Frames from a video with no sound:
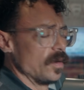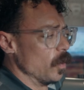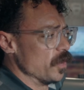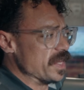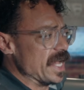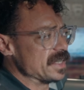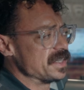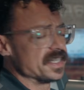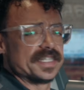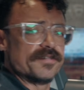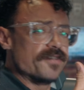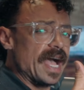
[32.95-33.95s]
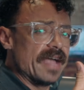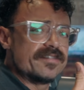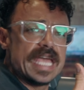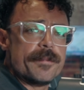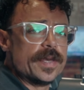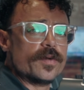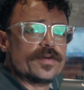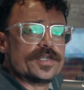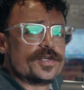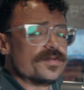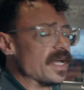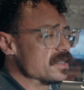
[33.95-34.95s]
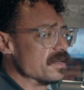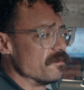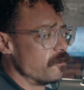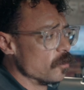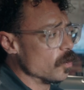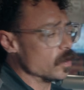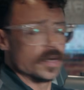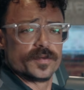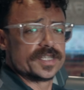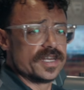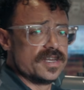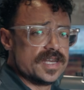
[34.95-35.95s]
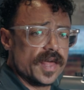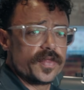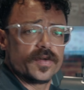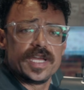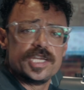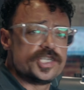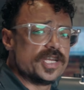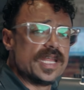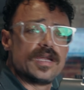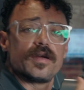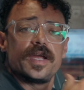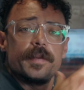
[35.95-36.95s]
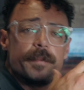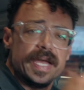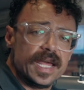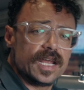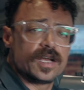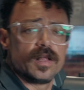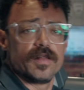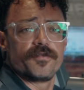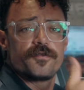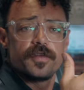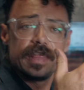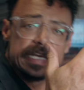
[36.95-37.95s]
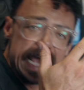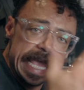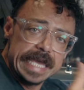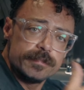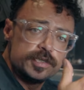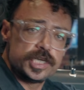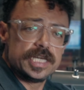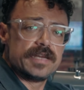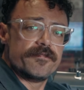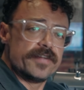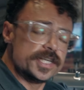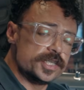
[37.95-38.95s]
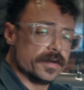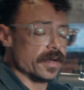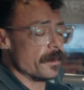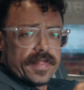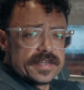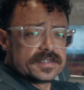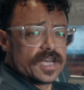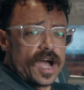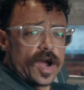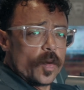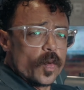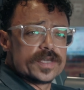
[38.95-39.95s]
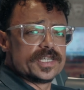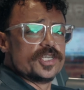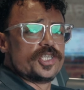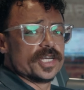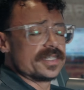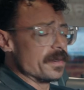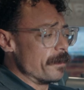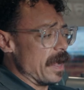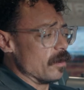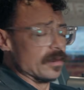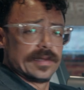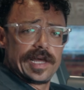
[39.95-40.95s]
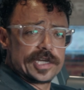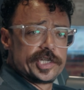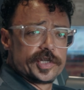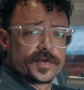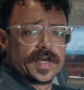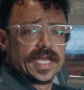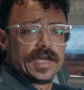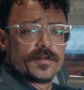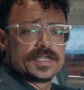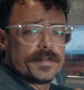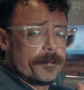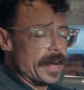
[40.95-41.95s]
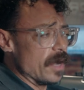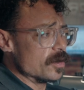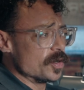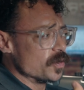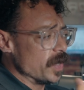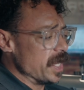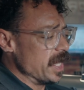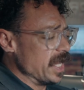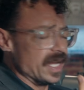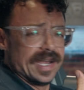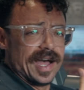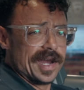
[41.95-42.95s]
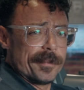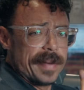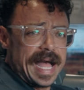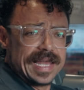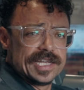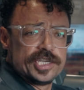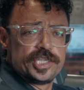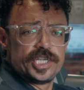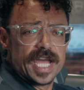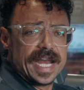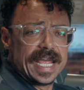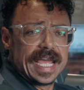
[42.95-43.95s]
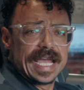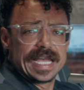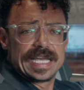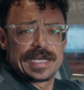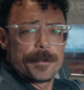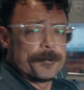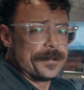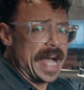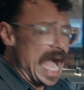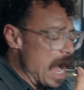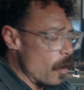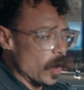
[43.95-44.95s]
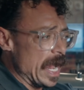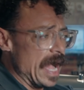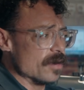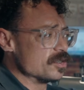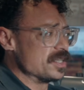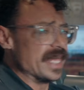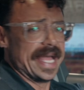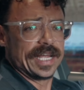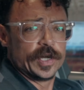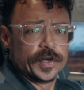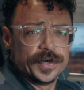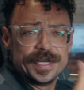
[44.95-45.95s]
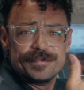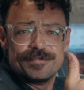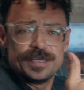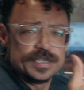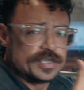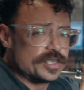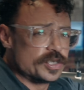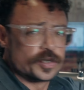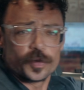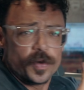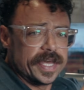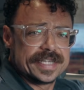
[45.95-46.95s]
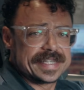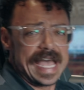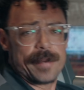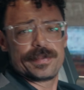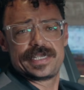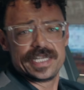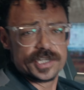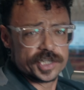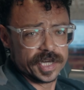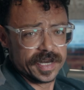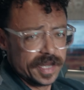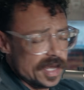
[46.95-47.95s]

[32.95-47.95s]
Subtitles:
When the S65 debuted in 2004, it was another engineering pinnacle for the AMG division. This car wasn't just about luxury, it was about creating an unapologetic powerhouse that could destroy its competition.